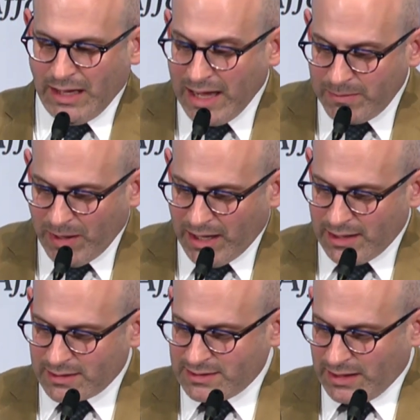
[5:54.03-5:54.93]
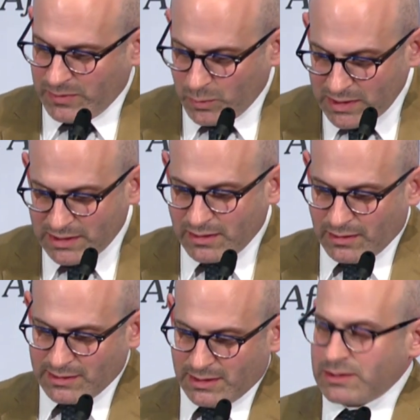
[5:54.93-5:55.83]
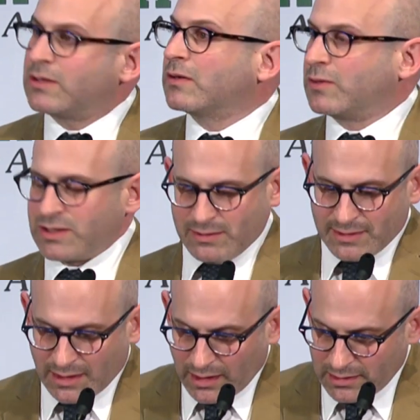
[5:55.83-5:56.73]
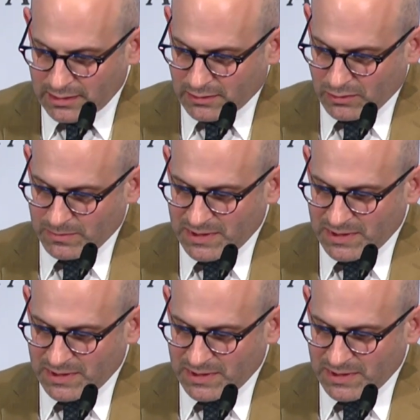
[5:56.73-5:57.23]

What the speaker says: AIPAC, the Simon Wiesenthal Center, and Christian Zionist groups,